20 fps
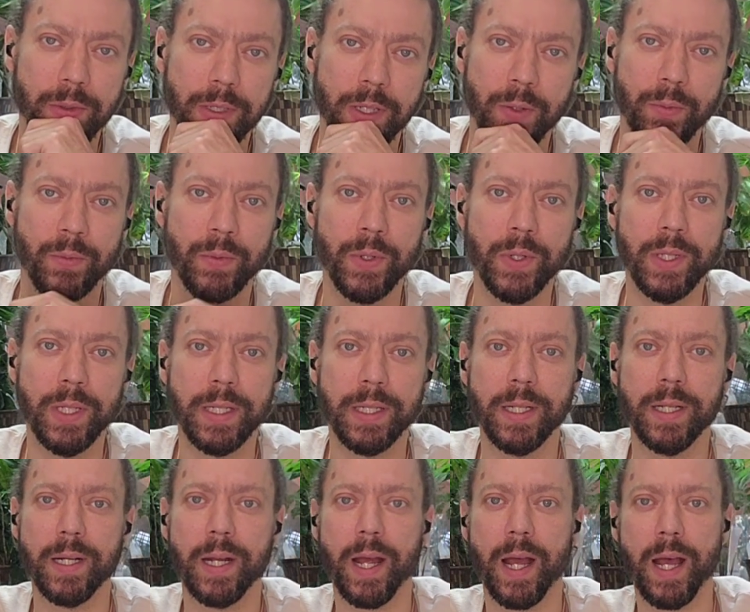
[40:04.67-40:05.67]
It really
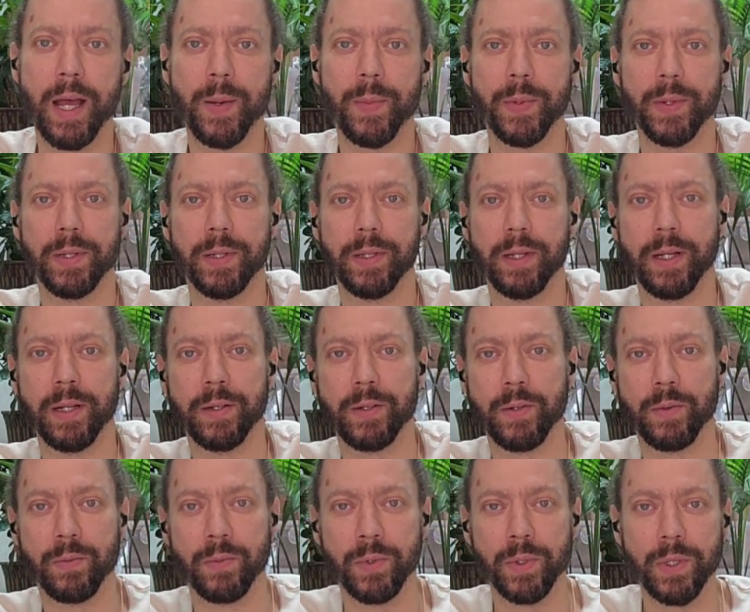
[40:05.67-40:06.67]
did happen. And
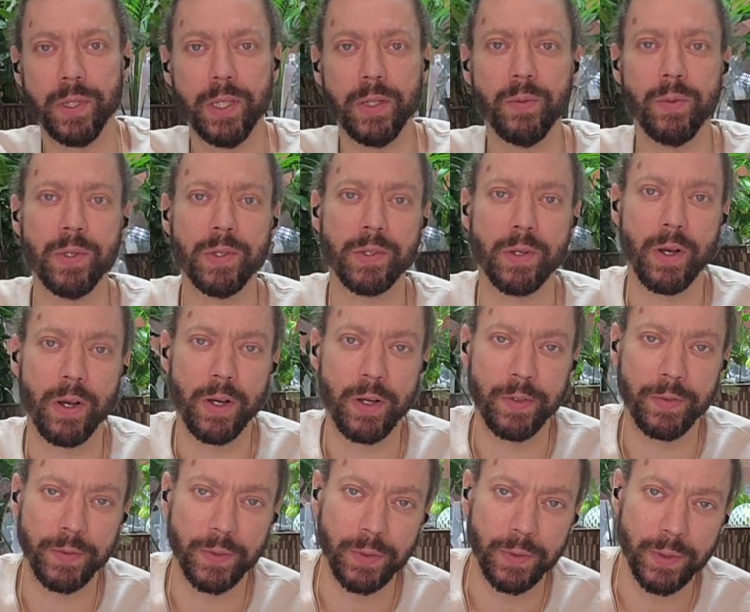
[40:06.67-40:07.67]
it really was
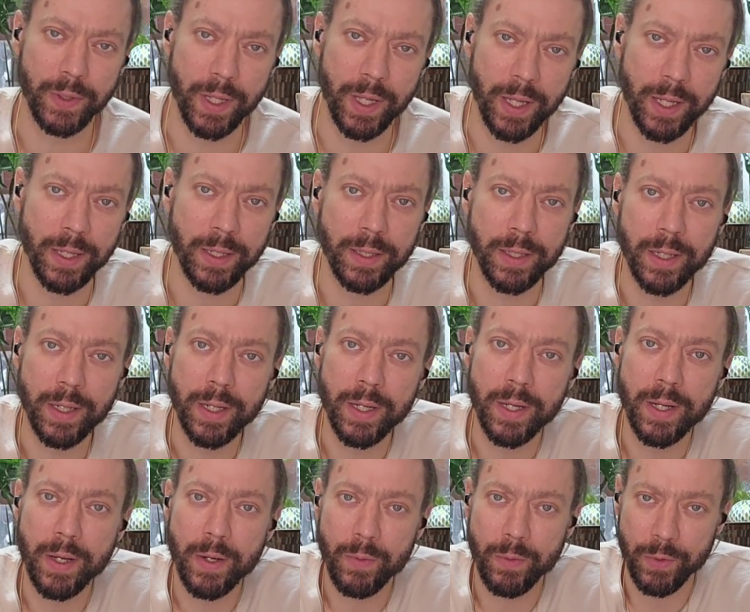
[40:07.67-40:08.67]
awful. And
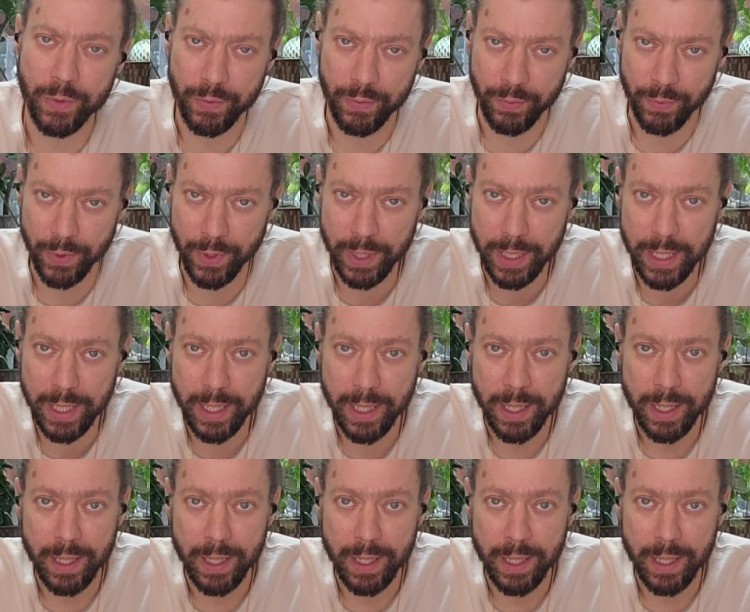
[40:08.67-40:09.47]
was really